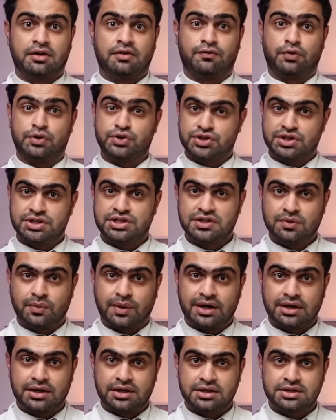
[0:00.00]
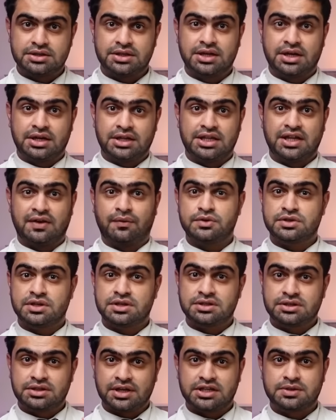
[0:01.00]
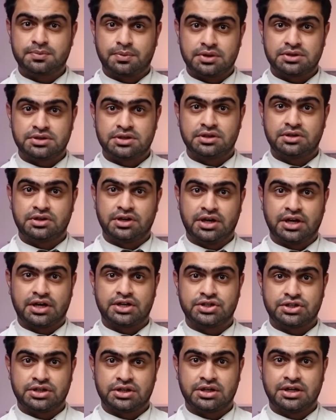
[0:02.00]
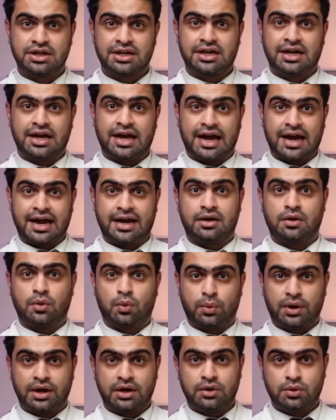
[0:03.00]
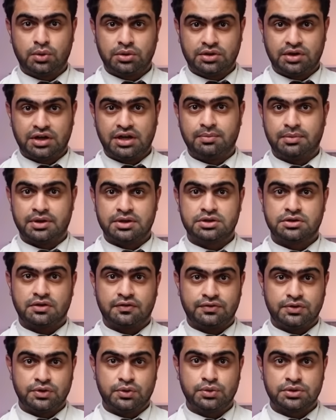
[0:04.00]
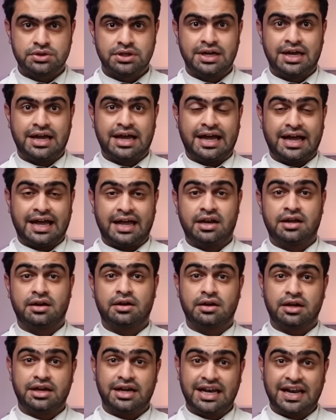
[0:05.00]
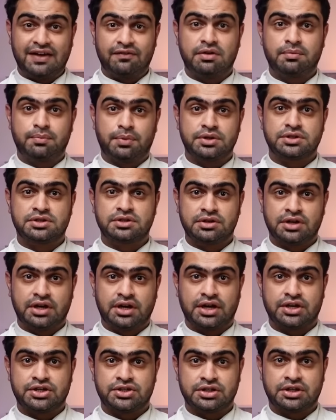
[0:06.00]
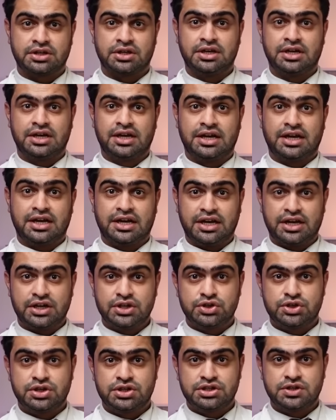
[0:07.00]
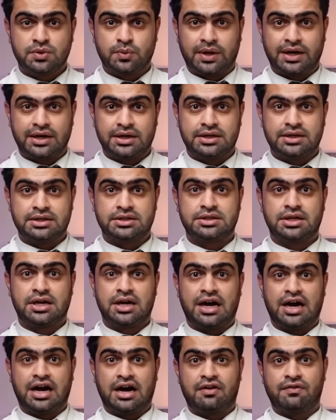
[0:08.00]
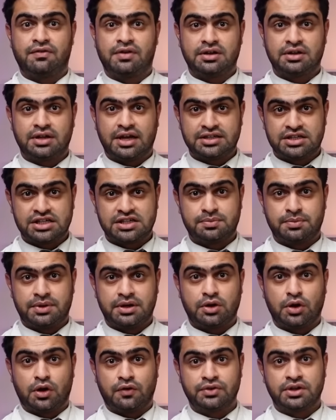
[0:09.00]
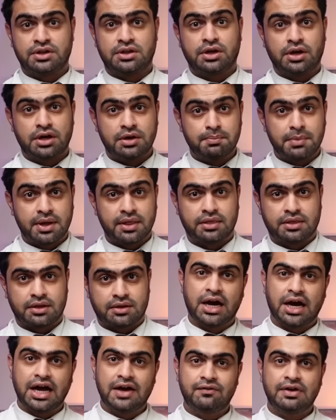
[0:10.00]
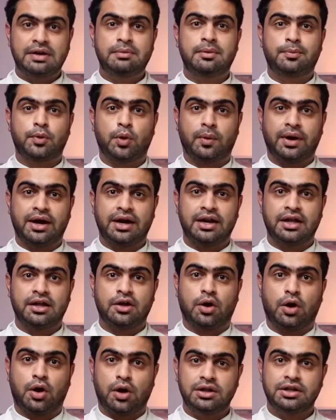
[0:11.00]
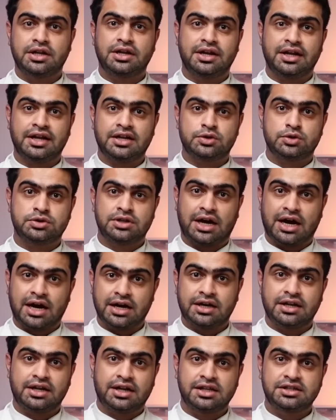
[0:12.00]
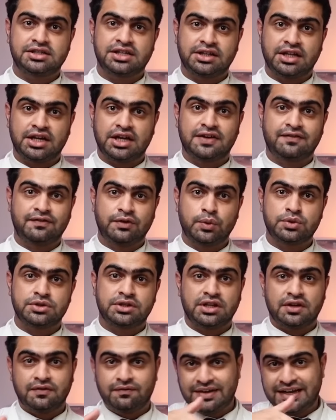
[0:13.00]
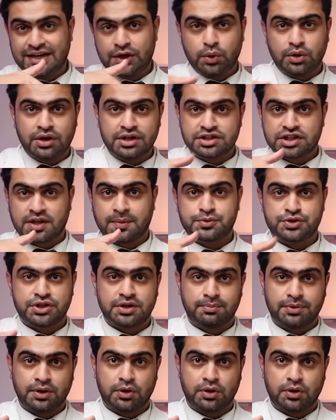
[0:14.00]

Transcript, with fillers: For gingivitis, there was a six percent reduction at one to three months of use and a eleven percent reduction in gingivitis after the assessment of the third month. I will be providing all the links to the articles and the reviews in the video description